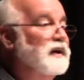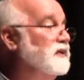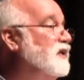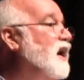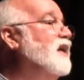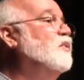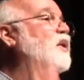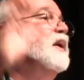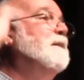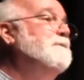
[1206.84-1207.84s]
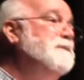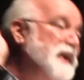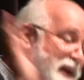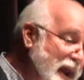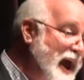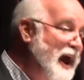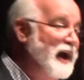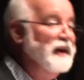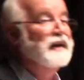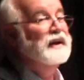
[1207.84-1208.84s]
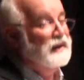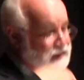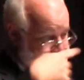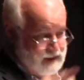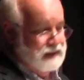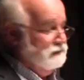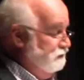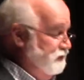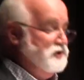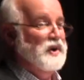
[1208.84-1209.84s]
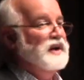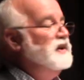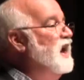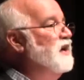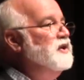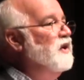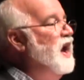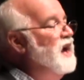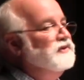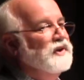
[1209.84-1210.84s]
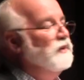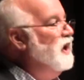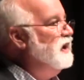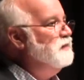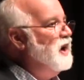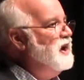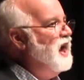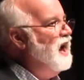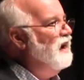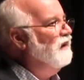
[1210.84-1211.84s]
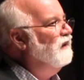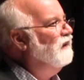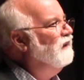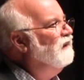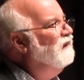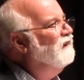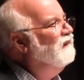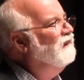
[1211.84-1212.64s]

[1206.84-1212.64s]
because God would have been had struck down your ass already by now.